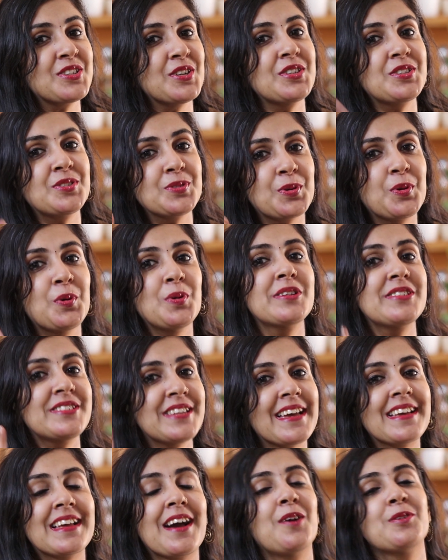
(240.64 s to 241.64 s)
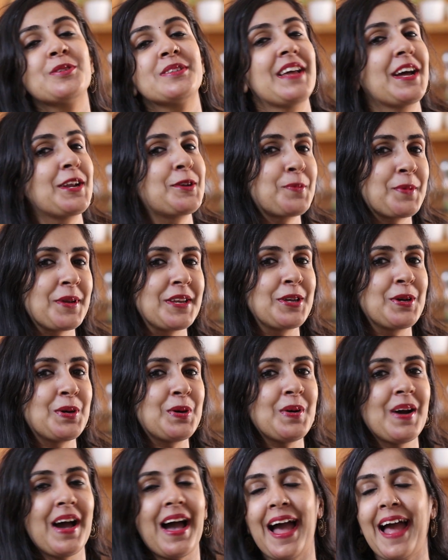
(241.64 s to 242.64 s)
sure to go check out that
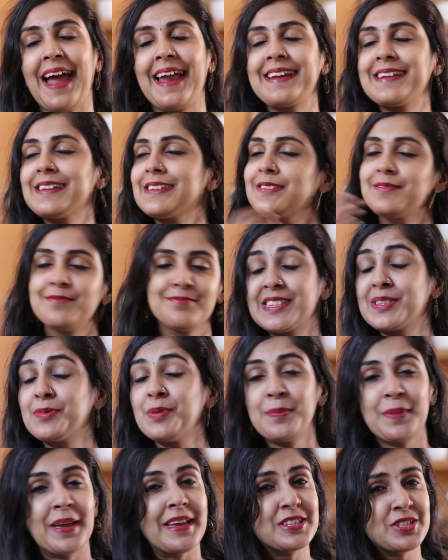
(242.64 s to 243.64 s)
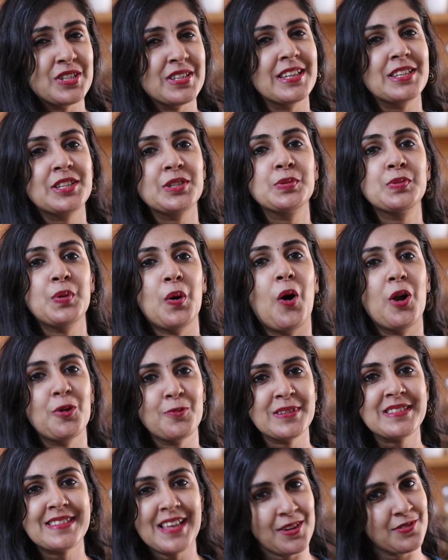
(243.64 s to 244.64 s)
video, and this will make sure that you
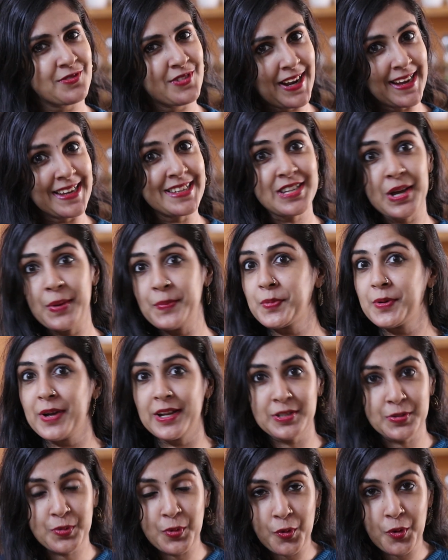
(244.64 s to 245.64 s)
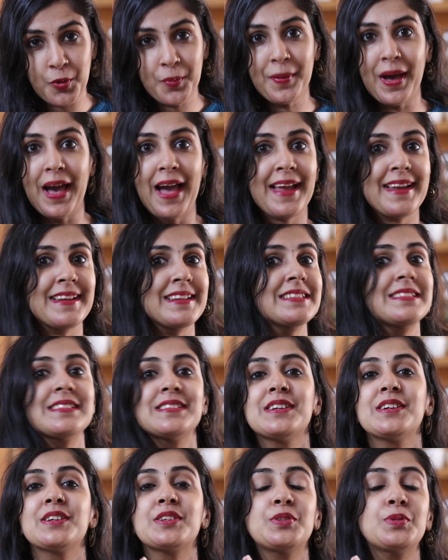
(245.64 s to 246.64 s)
always have dry shampoo at home and
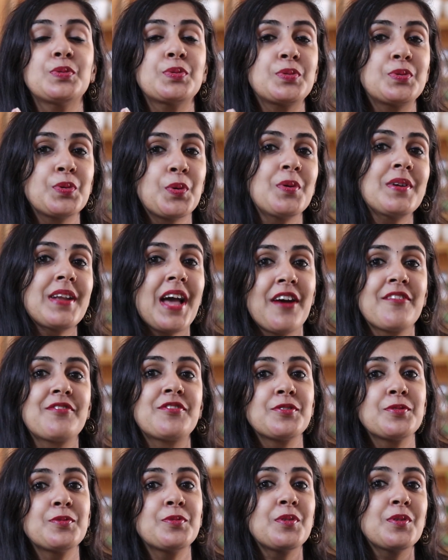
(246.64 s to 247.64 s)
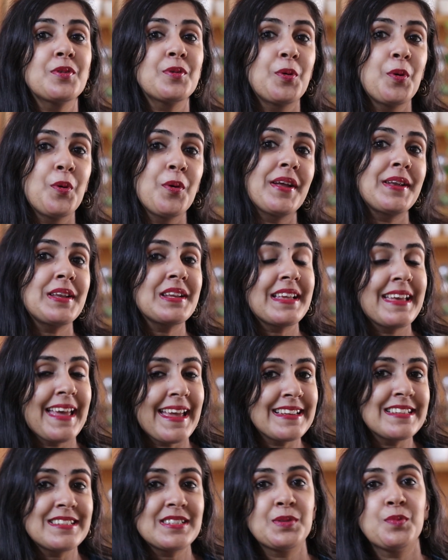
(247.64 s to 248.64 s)
you don't have to go and
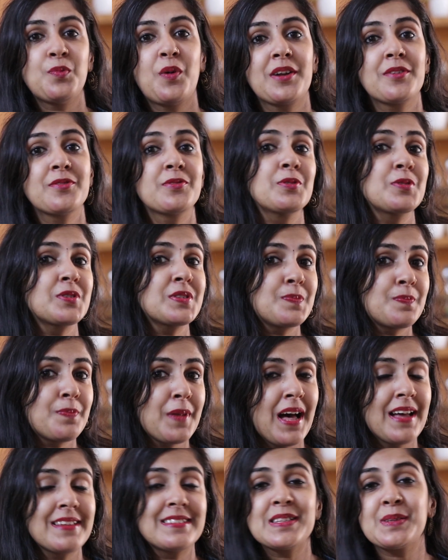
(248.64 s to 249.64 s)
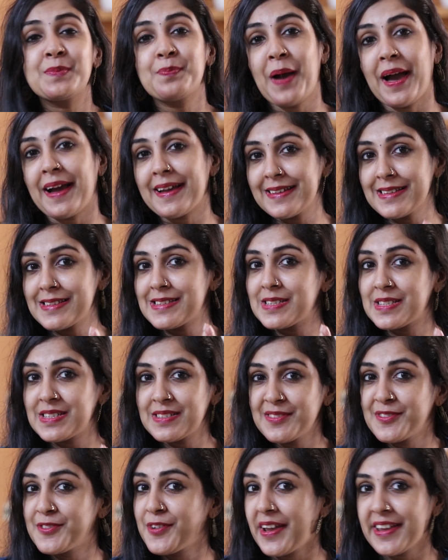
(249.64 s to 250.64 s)
get one of those plastic
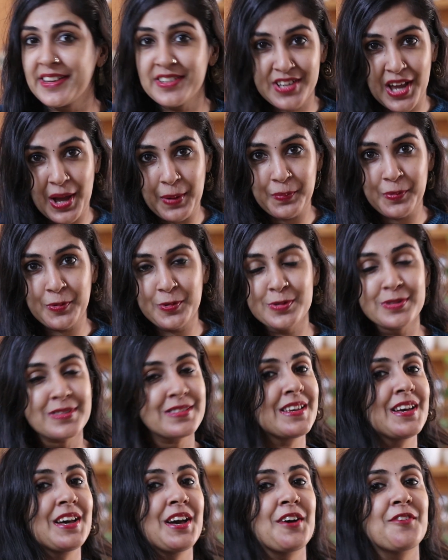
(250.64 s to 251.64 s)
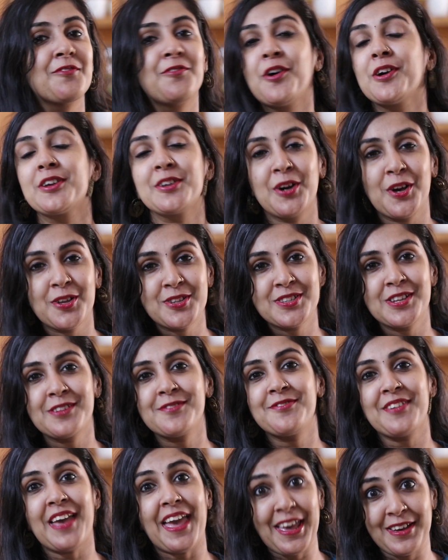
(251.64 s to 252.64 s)
packaged dry shampoos for
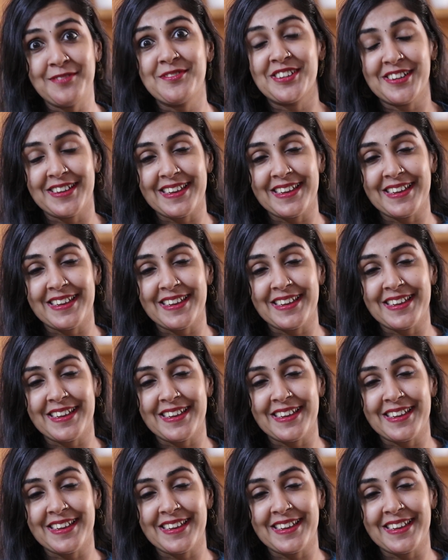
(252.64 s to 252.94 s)
yourself ever